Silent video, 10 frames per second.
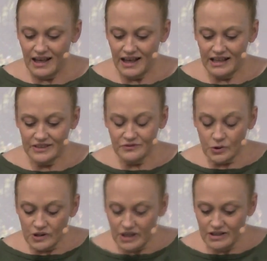And of
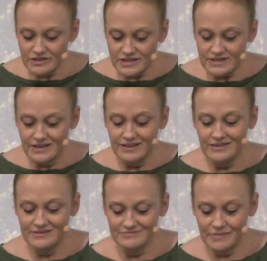course,
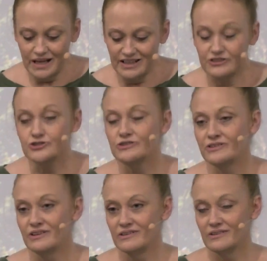my
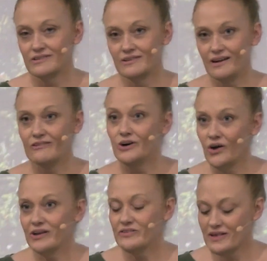initial
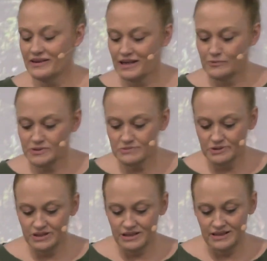alcoholic thinking was
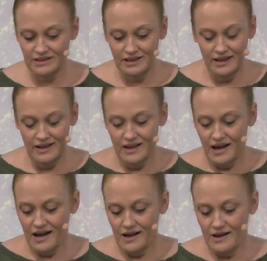really
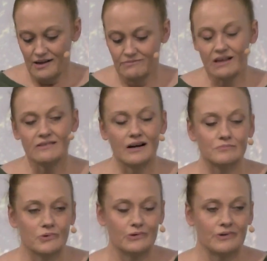a
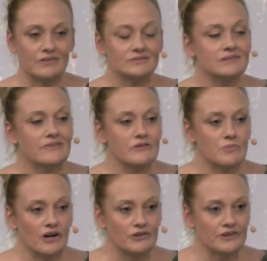lot more in the
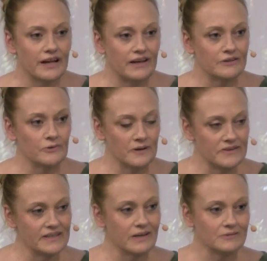martyr category
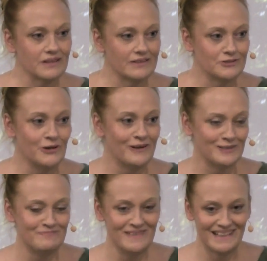than I would like to
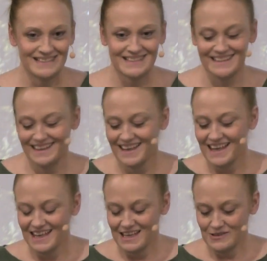admit.
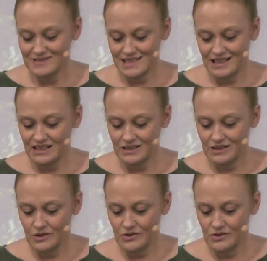It was like,